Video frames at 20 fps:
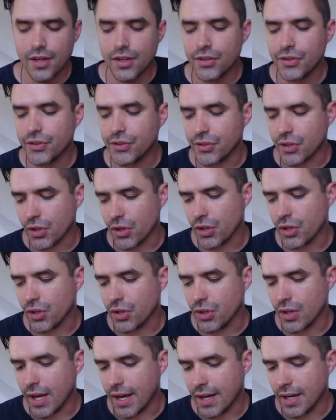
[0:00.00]

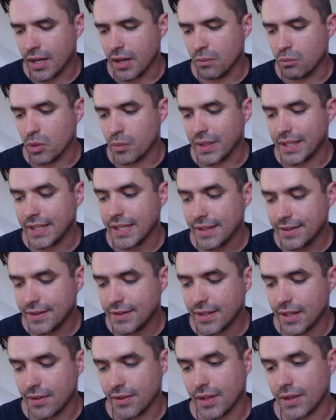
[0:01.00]
So when we get to
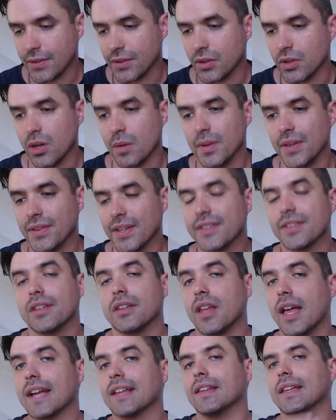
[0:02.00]
10,000 copies, that's
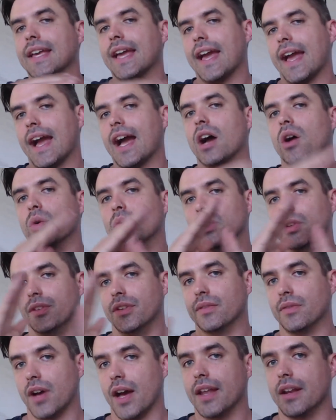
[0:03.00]
likely how we'll
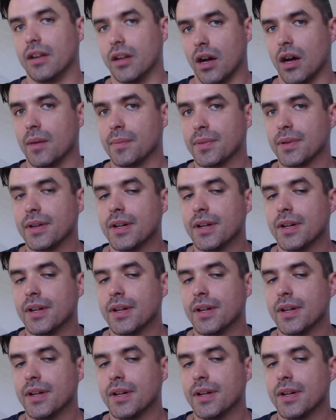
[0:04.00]
divide it up.